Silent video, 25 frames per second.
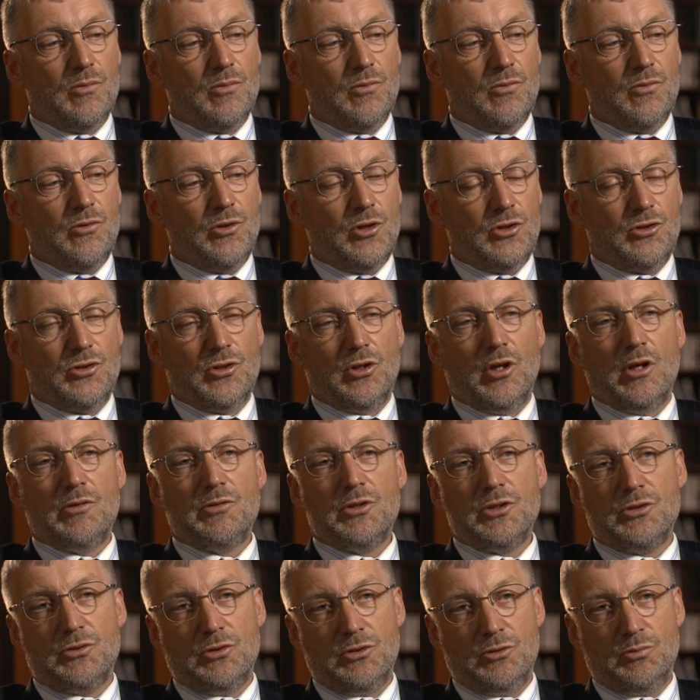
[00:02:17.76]

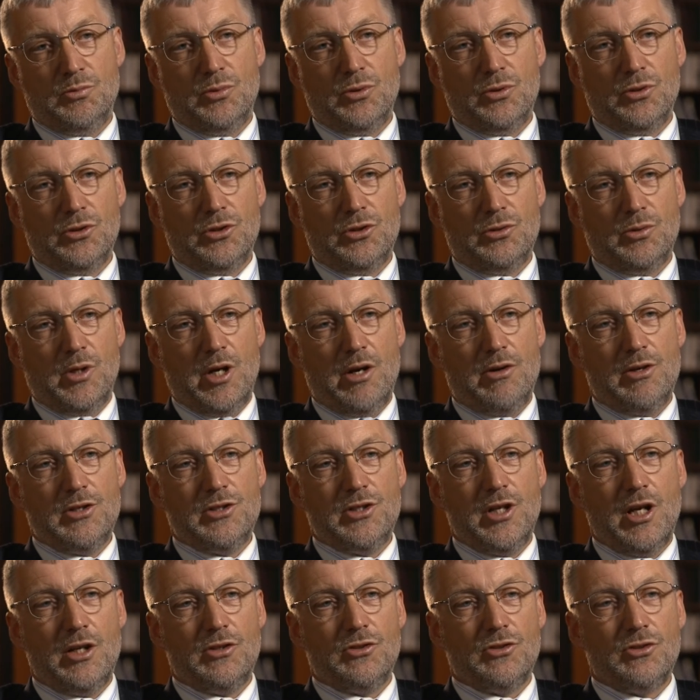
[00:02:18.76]
Virtual.Offis was brought to our
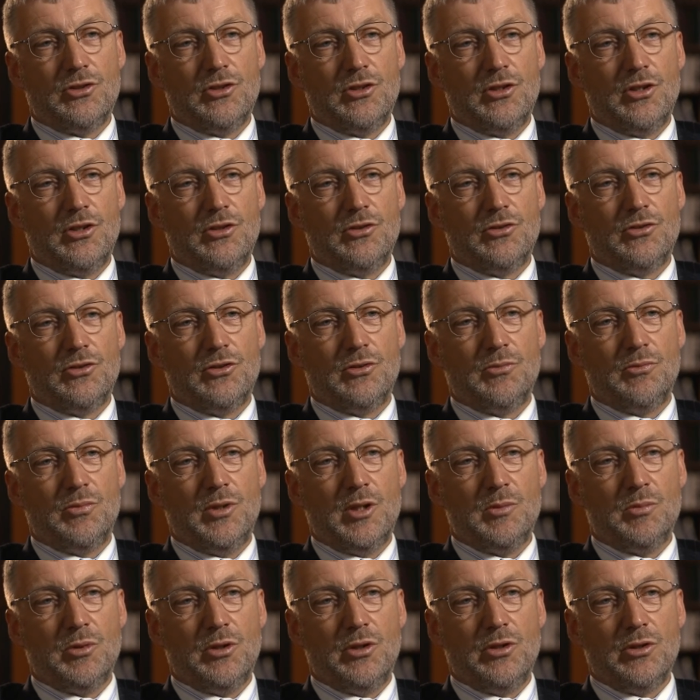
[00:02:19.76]
attention as some
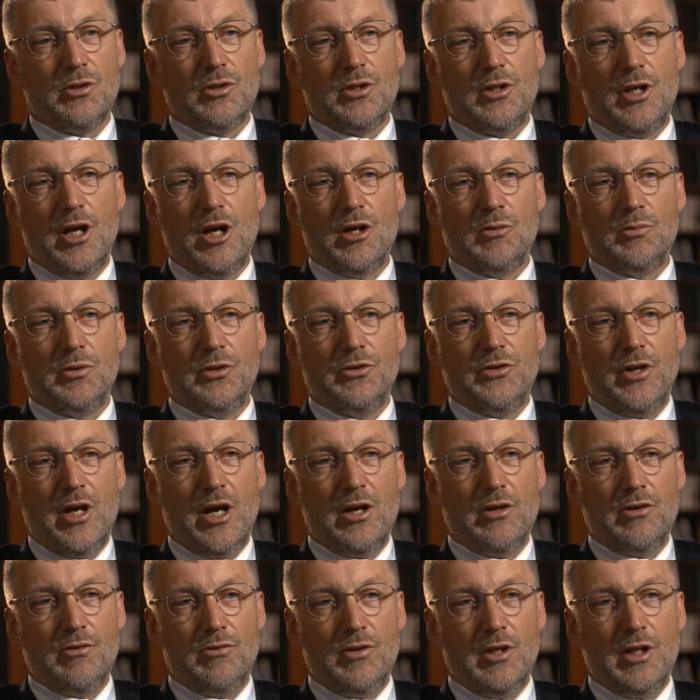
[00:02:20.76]
people that could help us
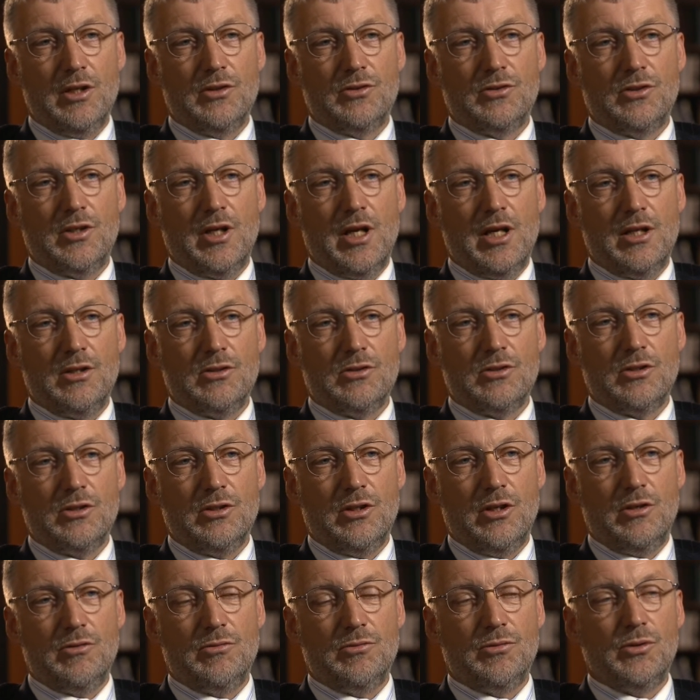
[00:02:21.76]
out of this and could
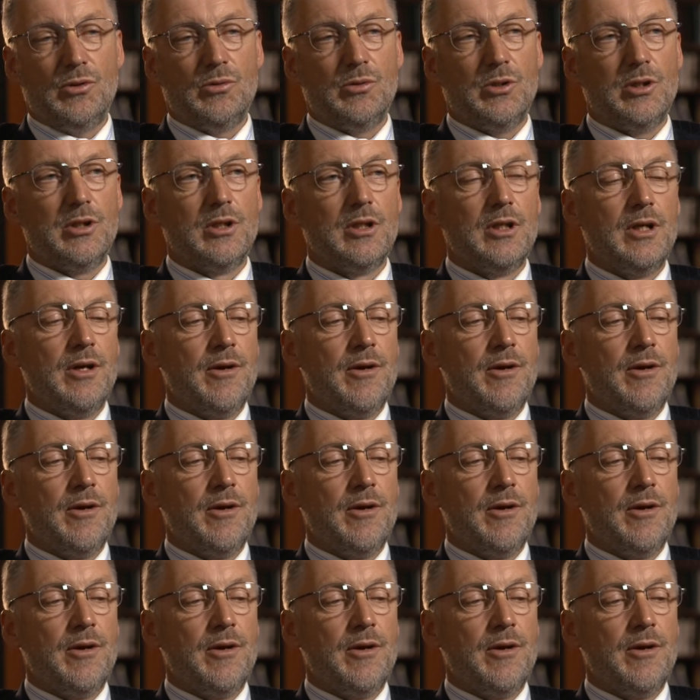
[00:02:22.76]
go forward.